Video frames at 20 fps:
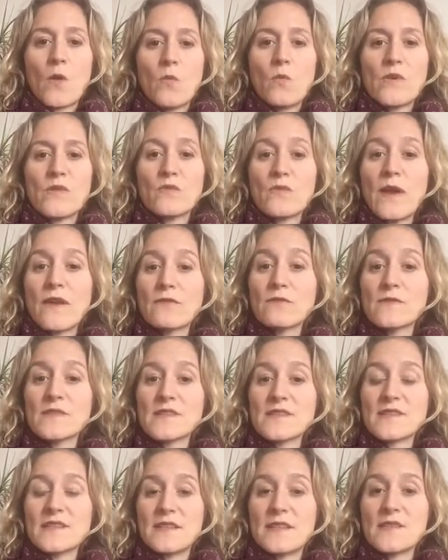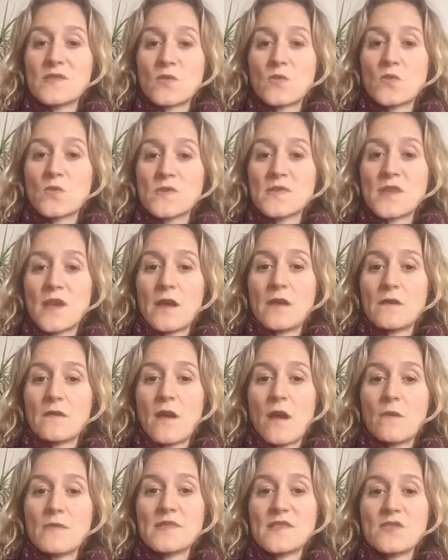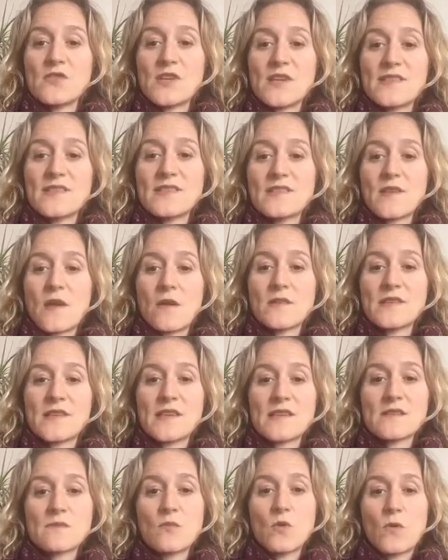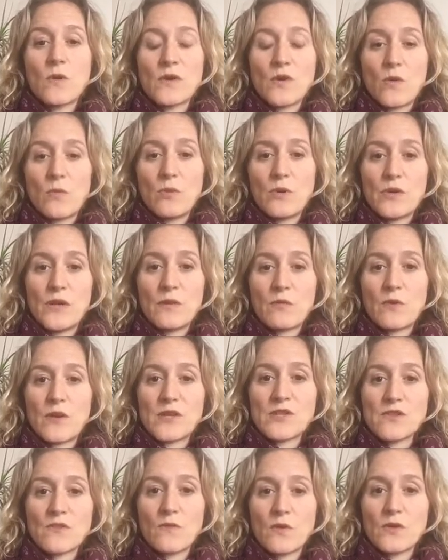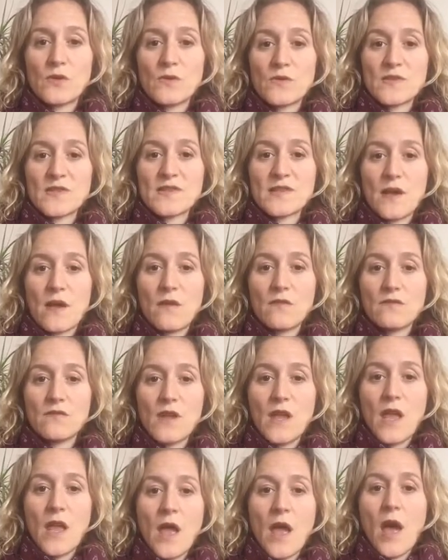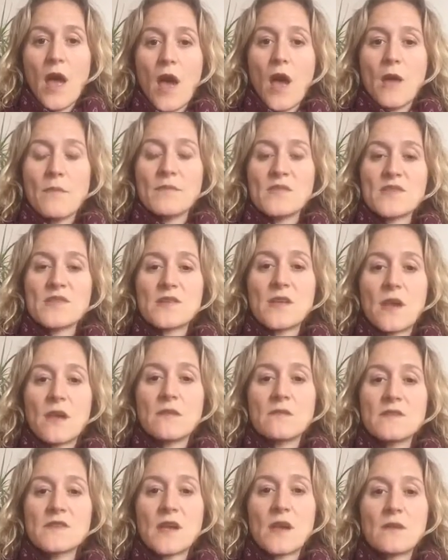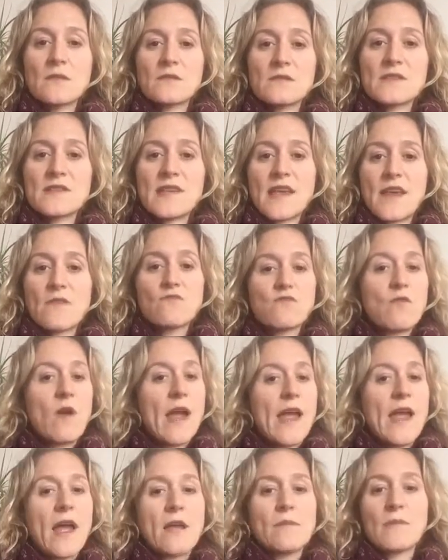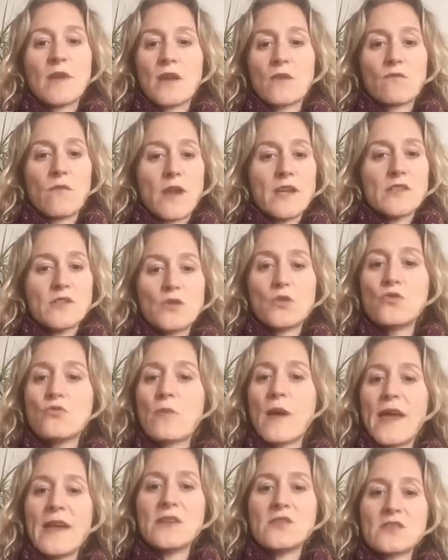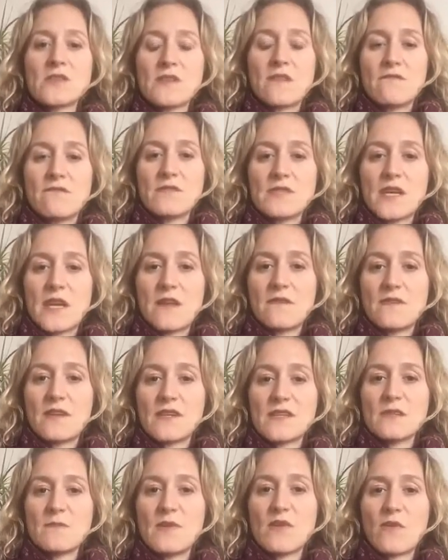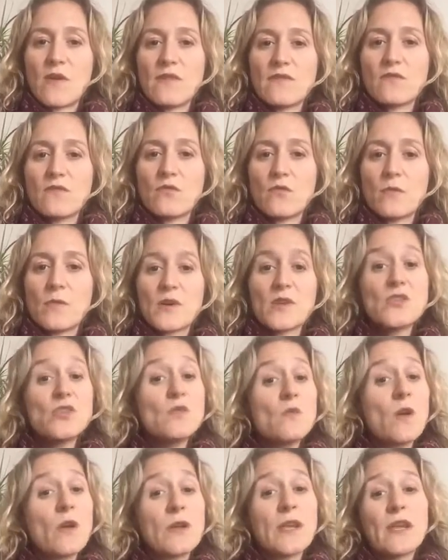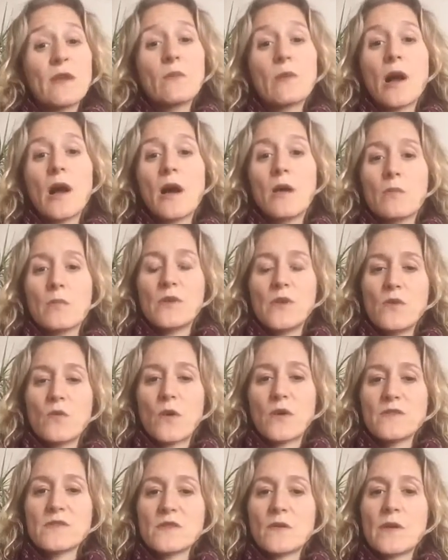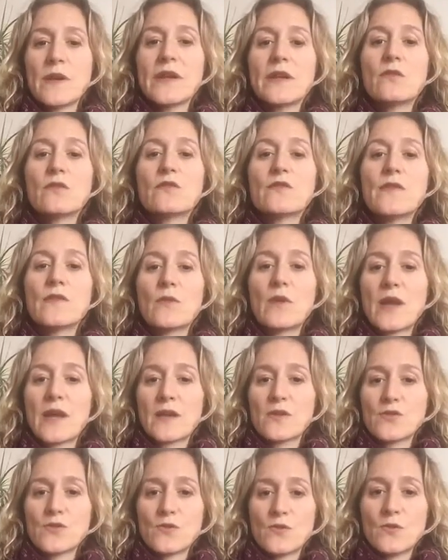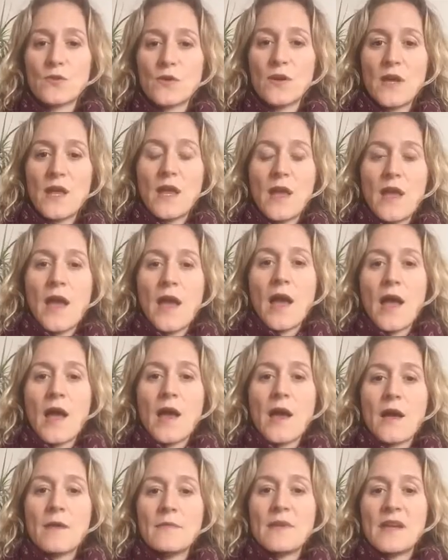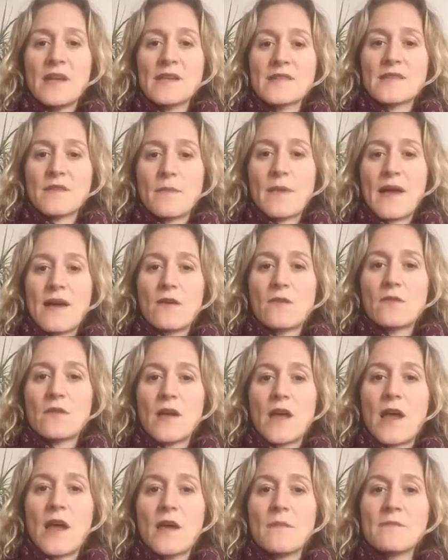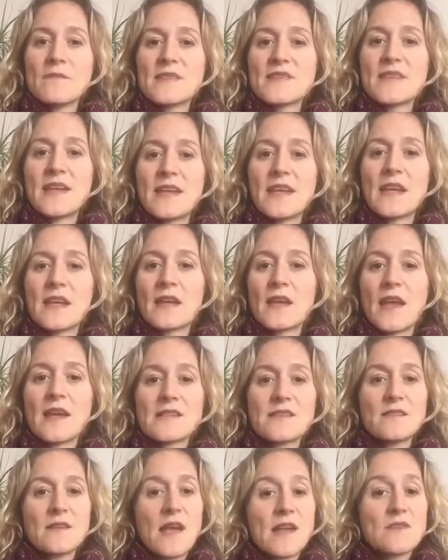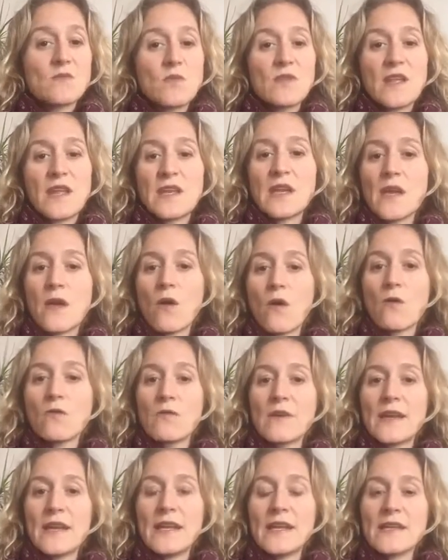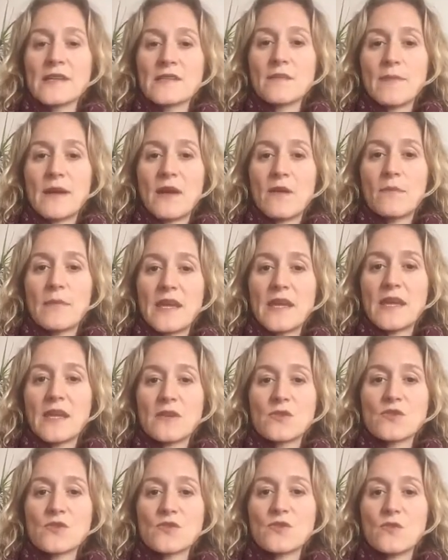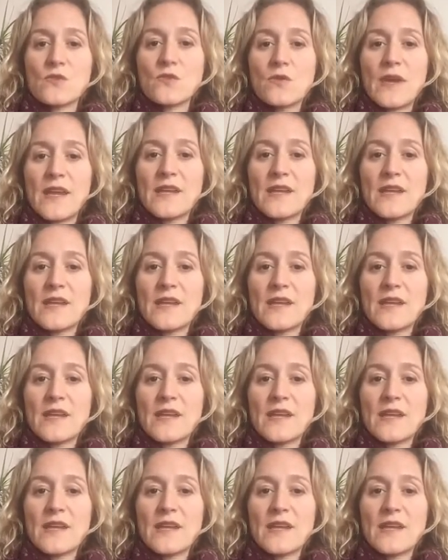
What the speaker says: with reference to this also, I would suggest starting small and not putting pressure on yourself. So don't say, right, I'm going to write 2 pages every day of things to be grateful for, because you won't keep it up. You won't do it. It will feel like a chore. And it's about setting, as with any goal really, it's about making sure